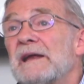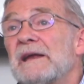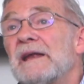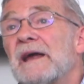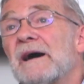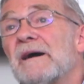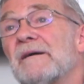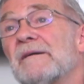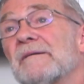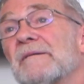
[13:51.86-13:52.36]

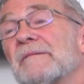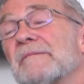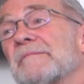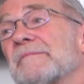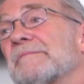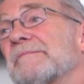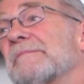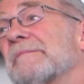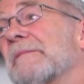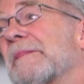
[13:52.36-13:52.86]
now,
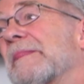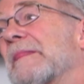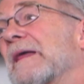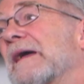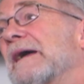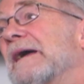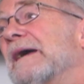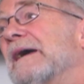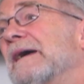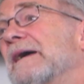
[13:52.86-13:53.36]

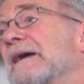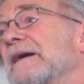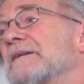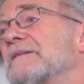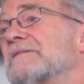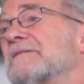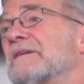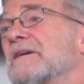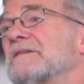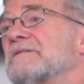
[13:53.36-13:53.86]

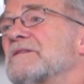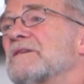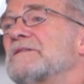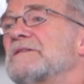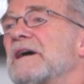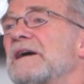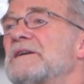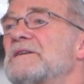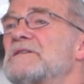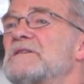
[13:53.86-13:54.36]
it's, it's a
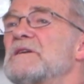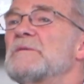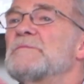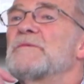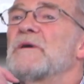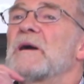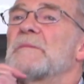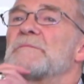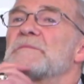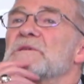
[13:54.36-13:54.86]
dicey
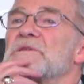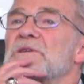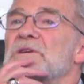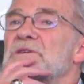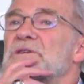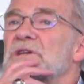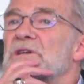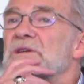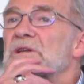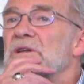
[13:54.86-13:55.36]

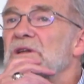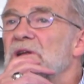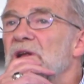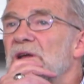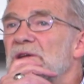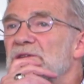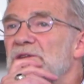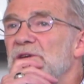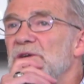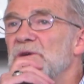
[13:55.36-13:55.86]
proposition
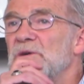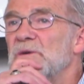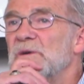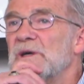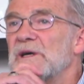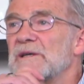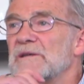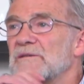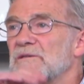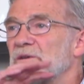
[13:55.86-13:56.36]

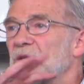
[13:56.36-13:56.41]
to uh,